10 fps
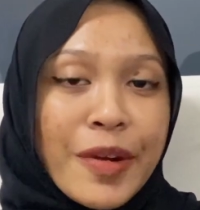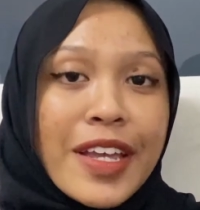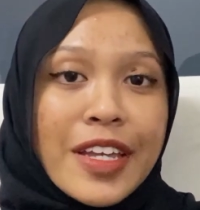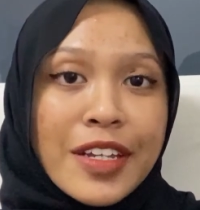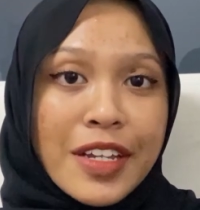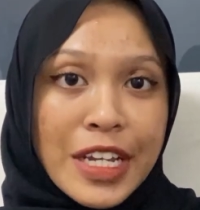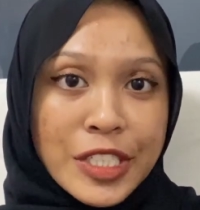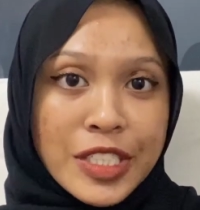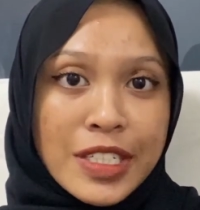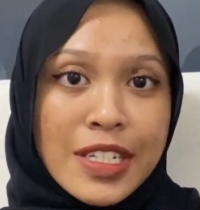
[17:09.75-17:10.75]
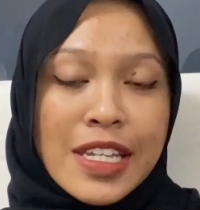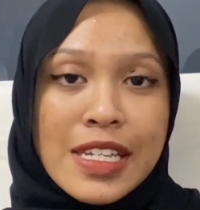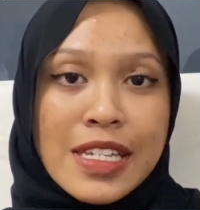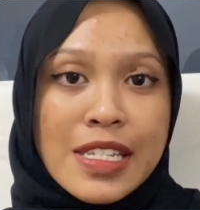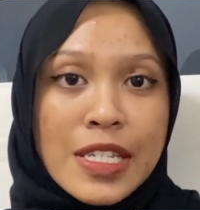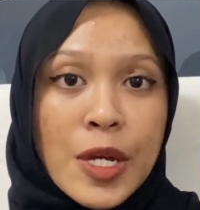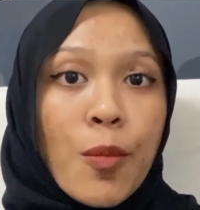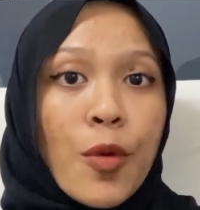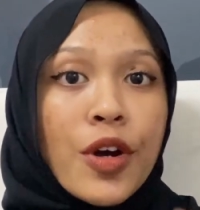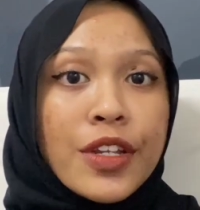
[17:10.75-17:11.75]
irrigation is a
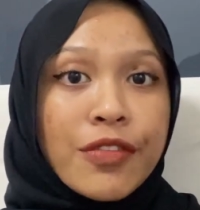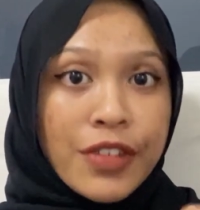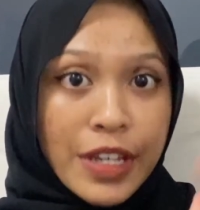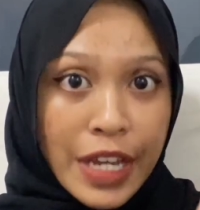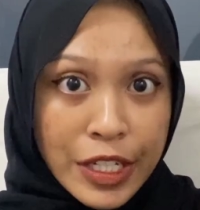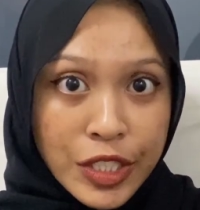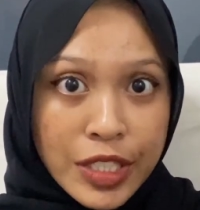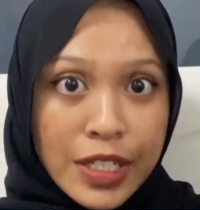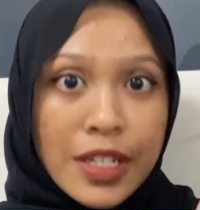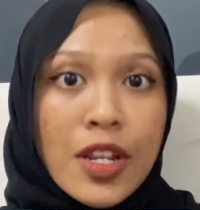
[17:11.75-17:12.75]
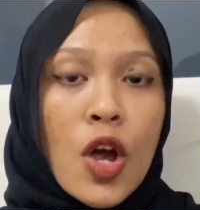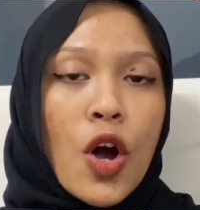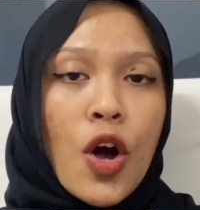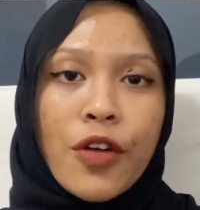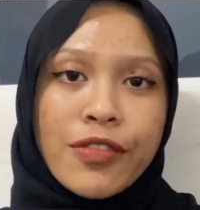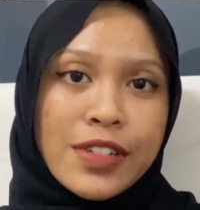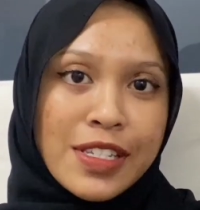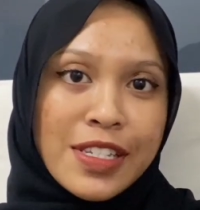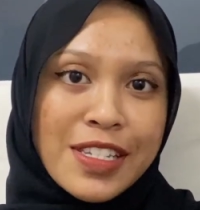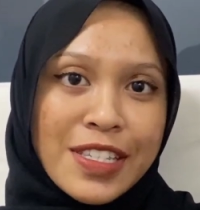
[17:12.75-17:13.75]
modification of the
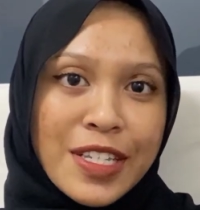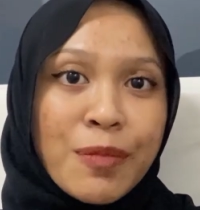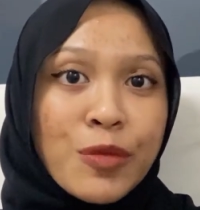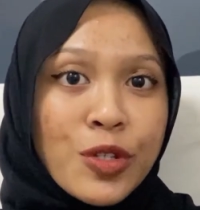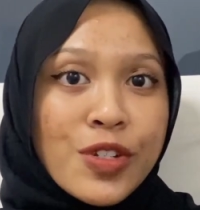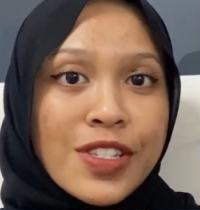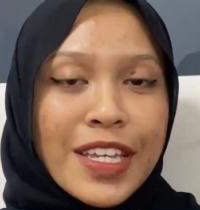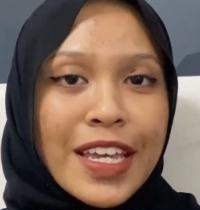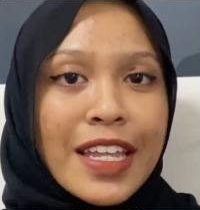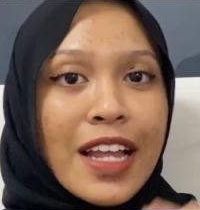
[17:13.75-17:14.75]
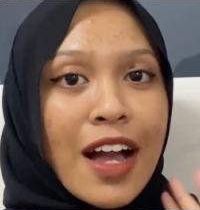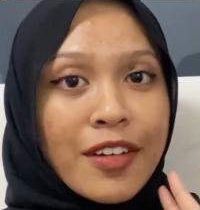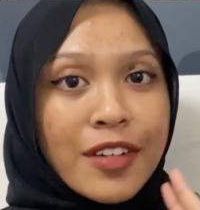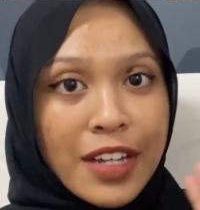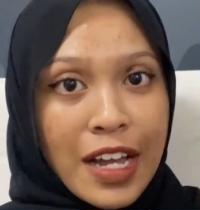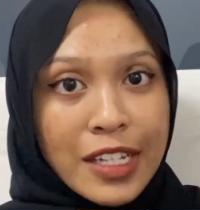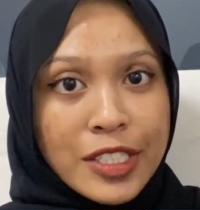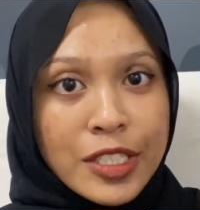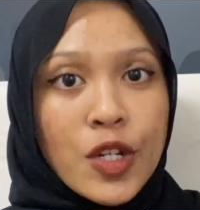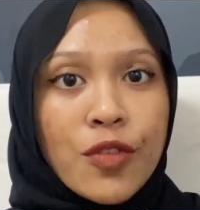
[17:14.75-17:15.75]
system used in
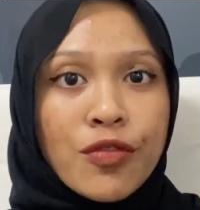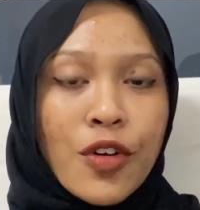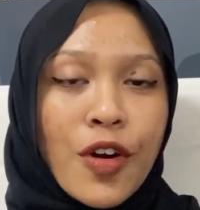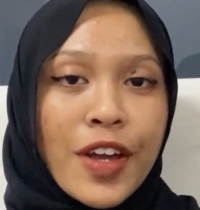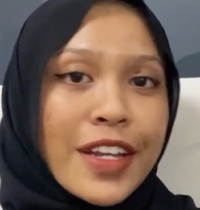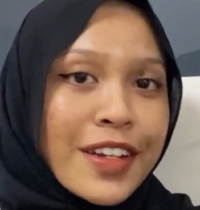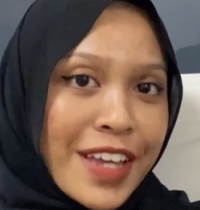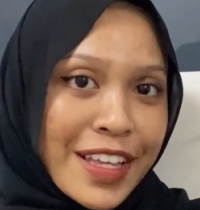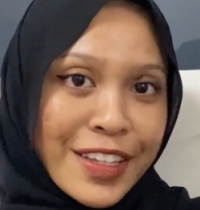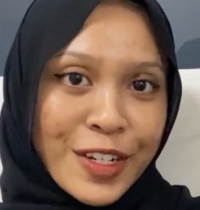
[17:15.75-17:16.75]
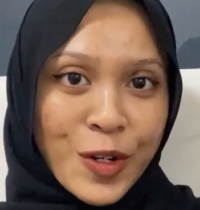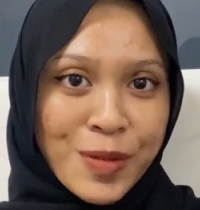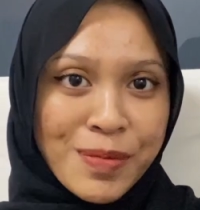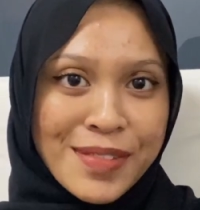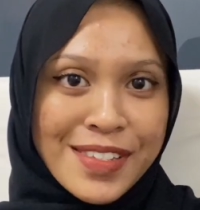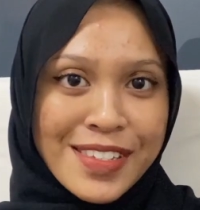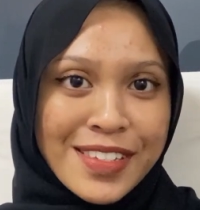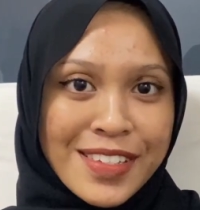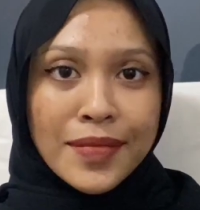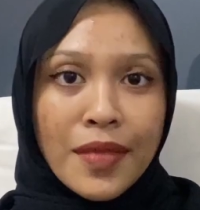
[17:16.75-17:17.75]
agriculture for irrigating crops.
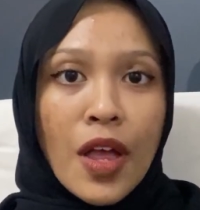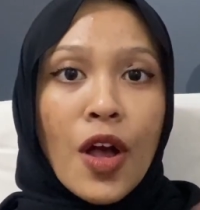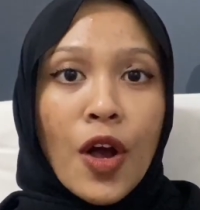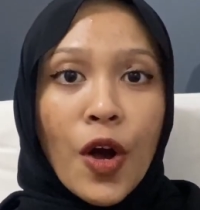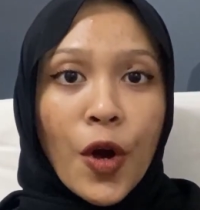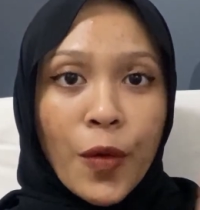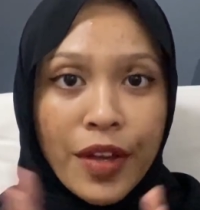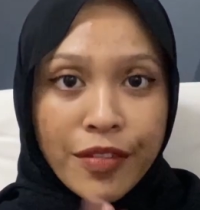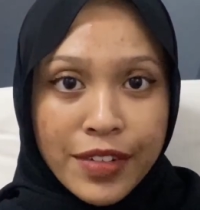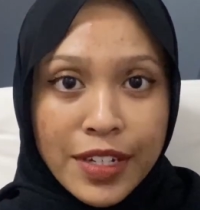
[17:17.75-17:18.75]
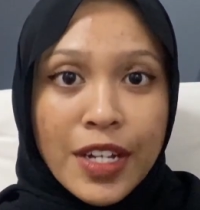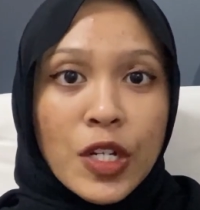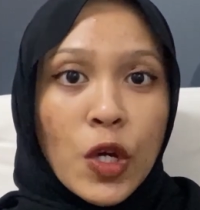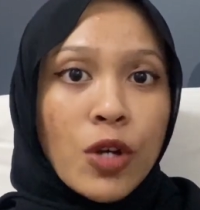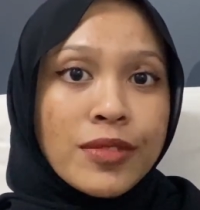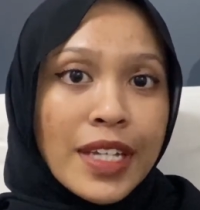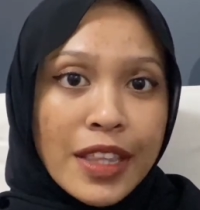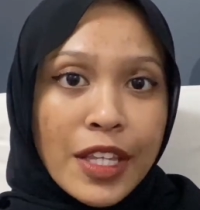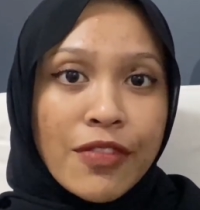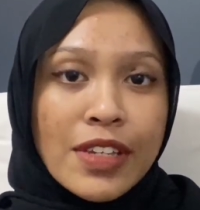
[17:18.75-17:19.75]
However, the objective
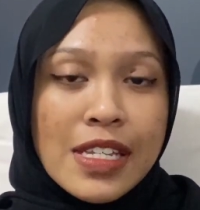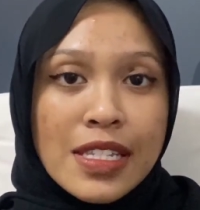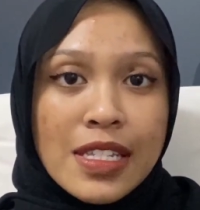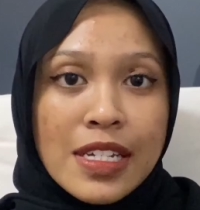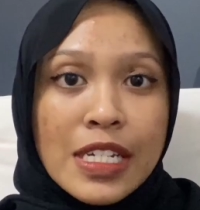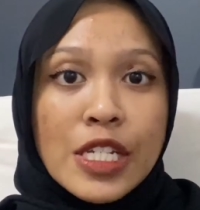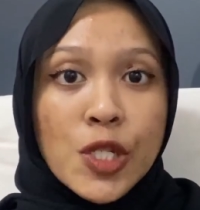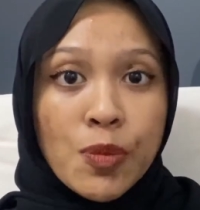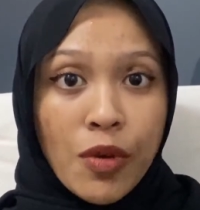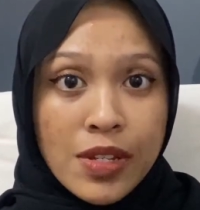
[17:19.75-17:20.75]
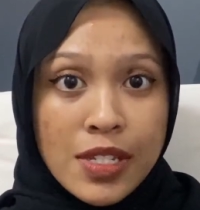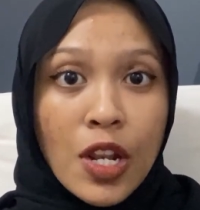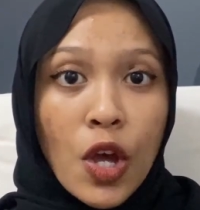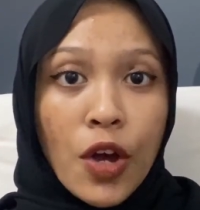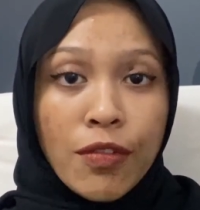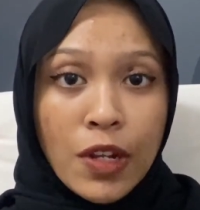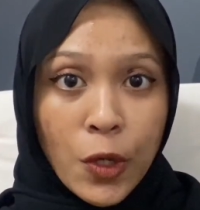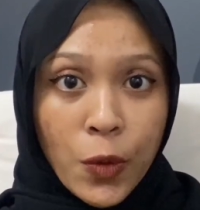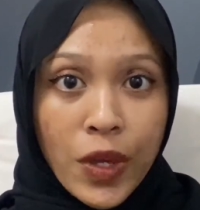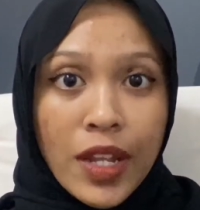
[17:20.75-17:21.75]
is the disposal of
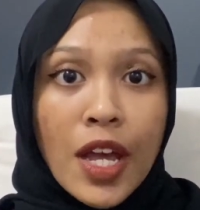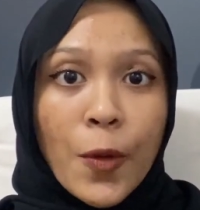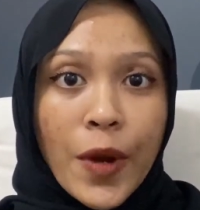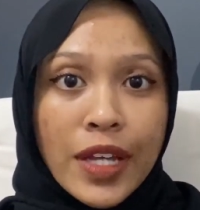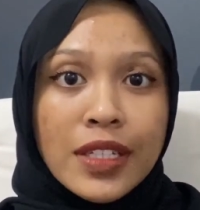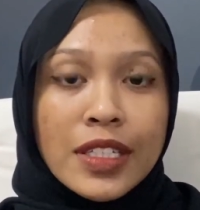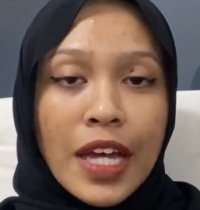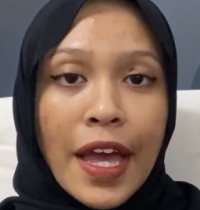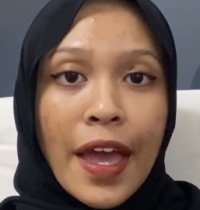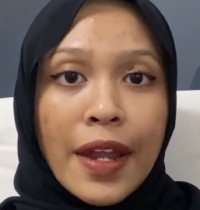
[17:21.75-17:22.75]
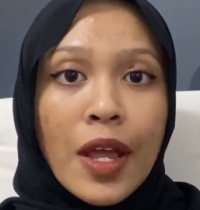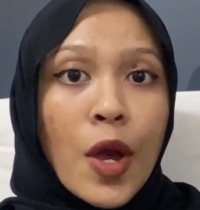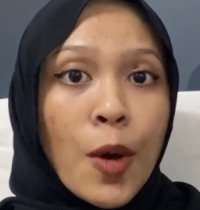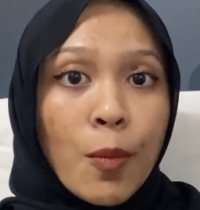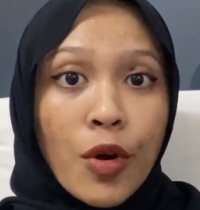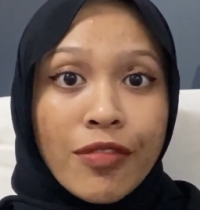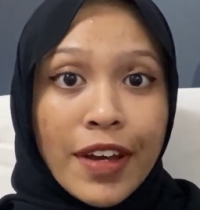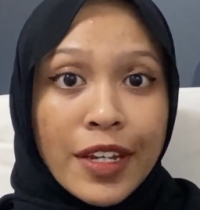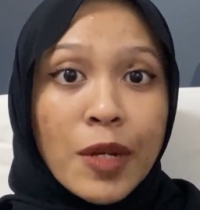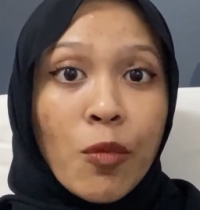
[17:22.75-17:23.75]
liquid rather than providing
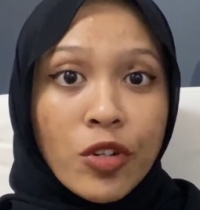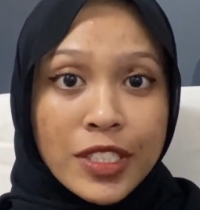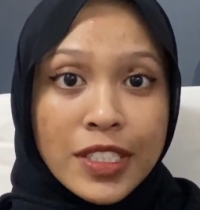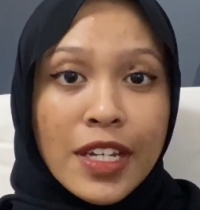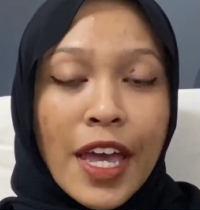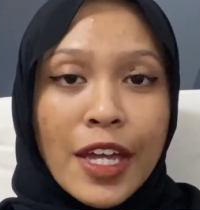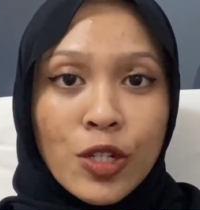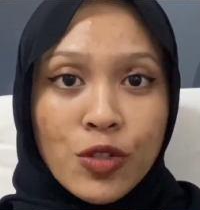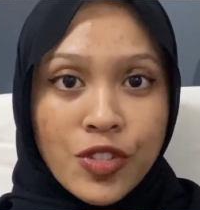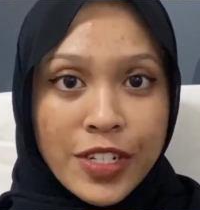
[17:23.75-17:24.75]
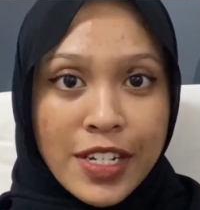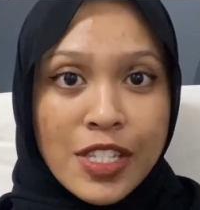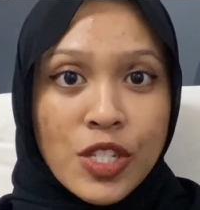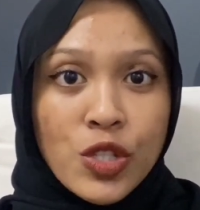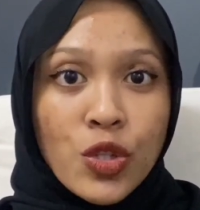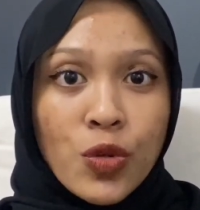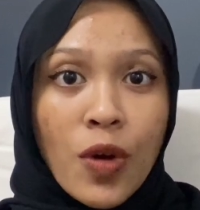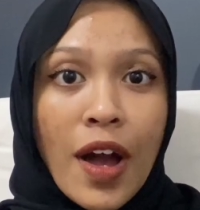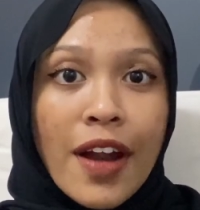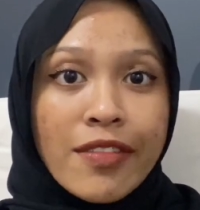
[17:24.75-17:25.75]
moisture and nutrients to
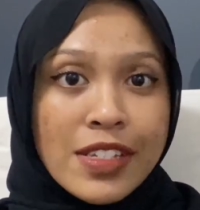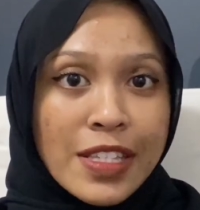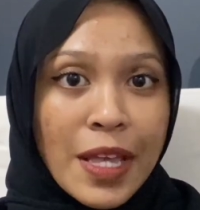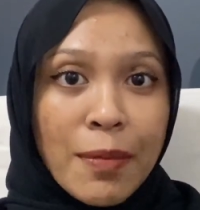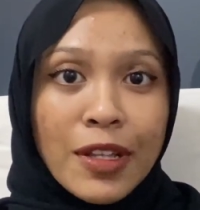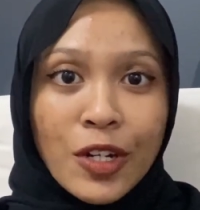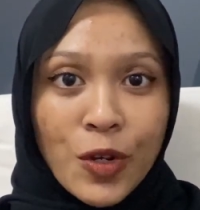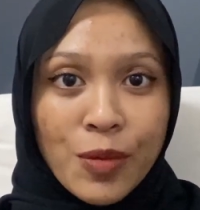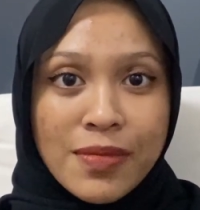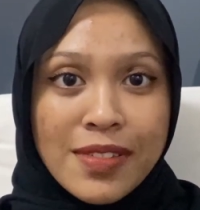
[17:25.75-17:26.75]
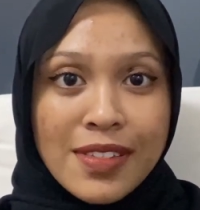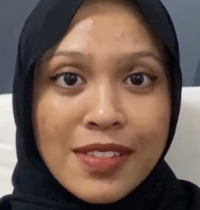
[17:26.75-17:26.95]
harvestable crops.